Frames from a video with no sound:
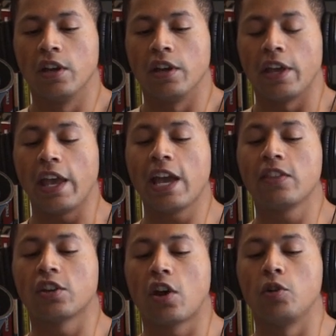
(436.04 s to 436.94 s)

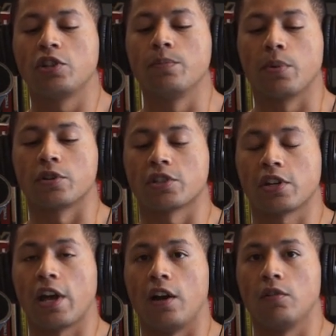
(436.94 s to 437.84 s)
and the coaching
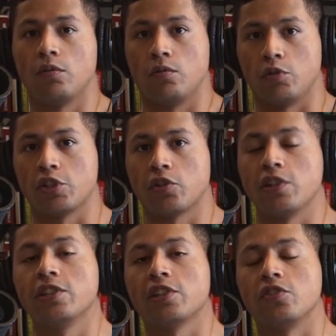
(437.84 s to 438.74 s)
personnel, which
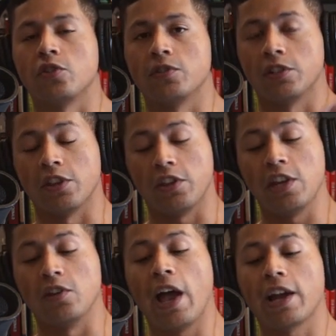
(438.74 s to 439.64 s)
transitions over to
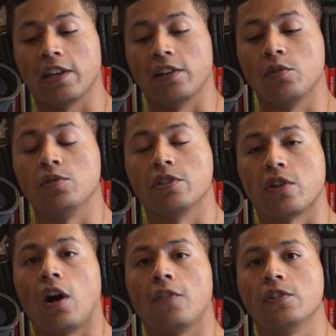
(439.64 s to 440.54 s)
Nathaniel Hackett, who is his
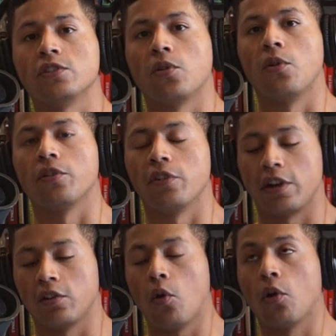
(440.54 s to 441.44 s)
offensive
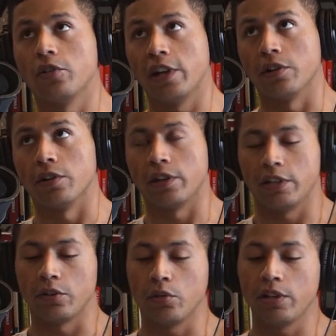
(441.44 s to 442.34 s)
coordinator
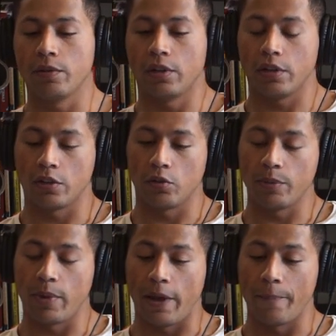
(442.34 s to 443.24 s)
in
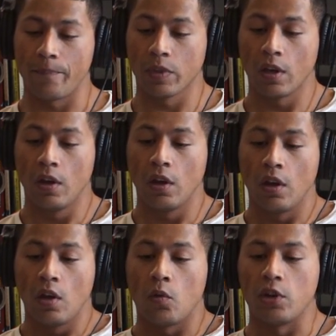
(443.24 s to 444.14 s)
Green Bay.
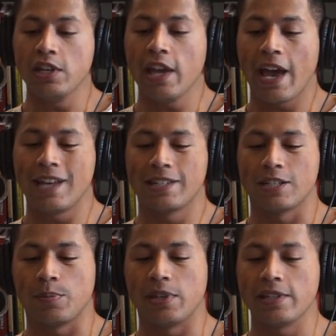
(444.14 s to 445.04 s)
When he has
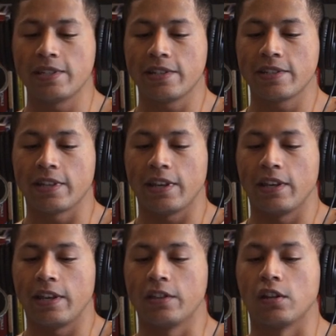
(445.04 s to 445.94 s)
his pieces
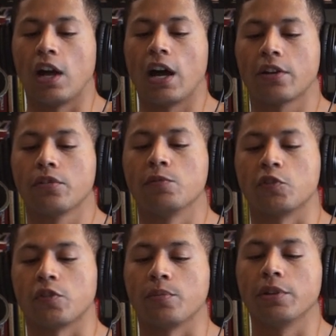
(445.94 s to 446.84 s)
and the locker room is
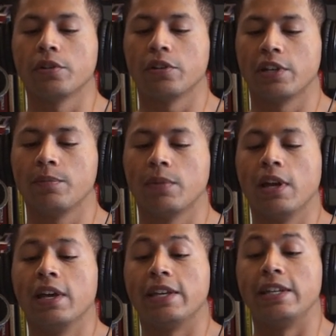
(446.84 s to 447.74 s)
familiar to him,
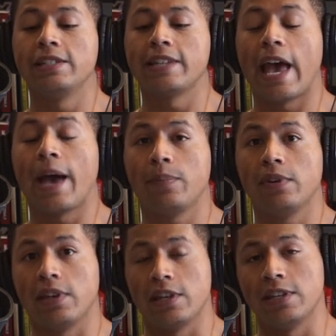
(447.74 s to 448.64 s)
he's
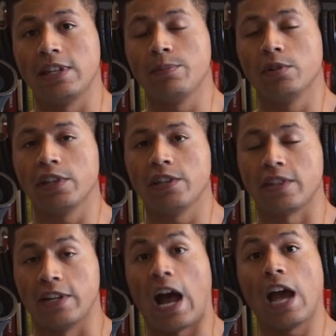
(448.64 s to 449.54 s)
happy and he believes,
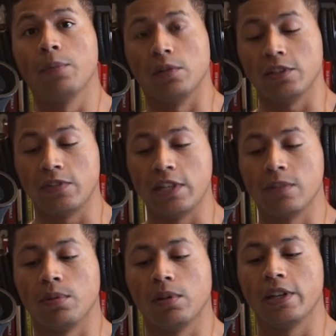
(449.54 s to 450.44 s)
and I believe, he
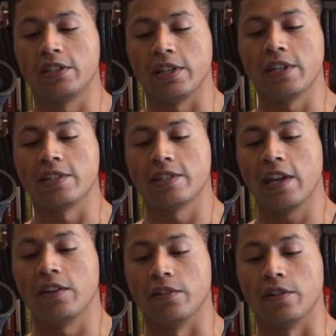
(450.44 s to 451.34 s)
can play to his
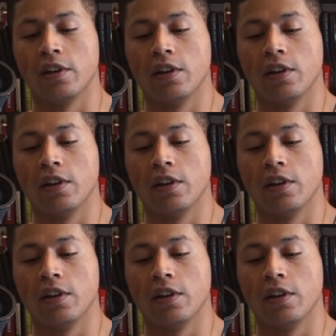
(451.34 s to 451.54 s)
standard.